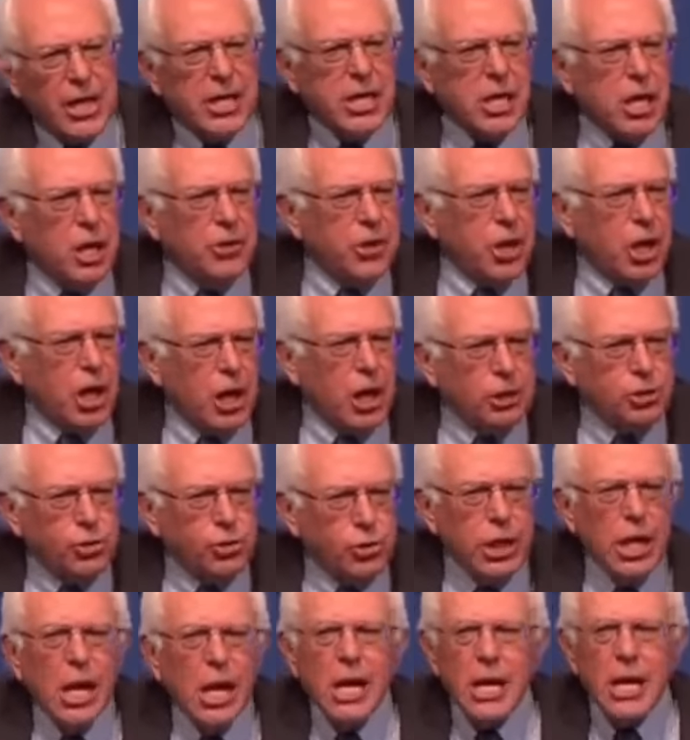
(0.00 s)
any other
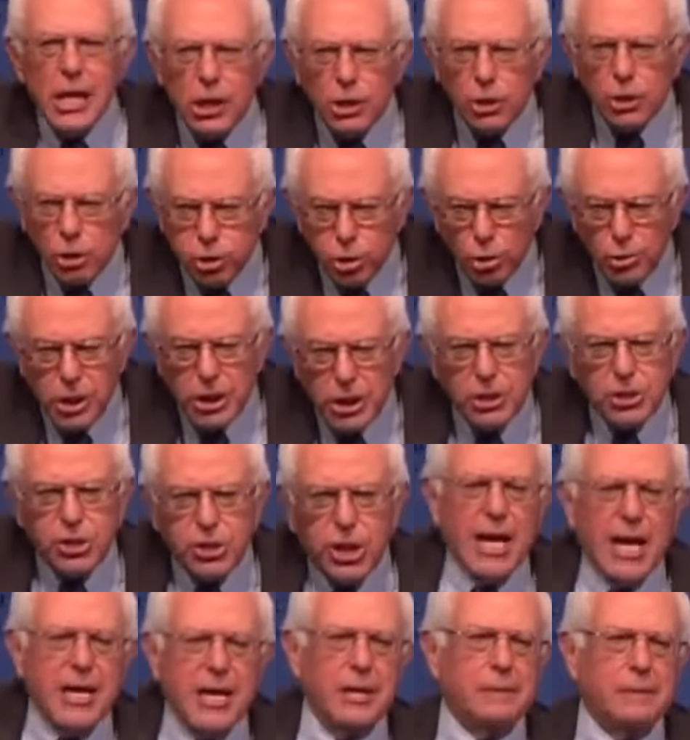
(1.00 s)
country, including
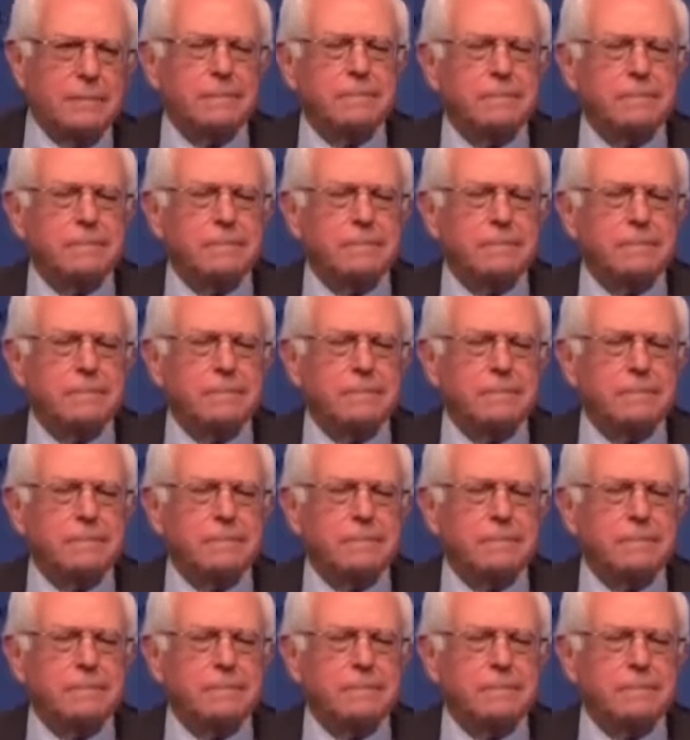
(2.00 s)
China,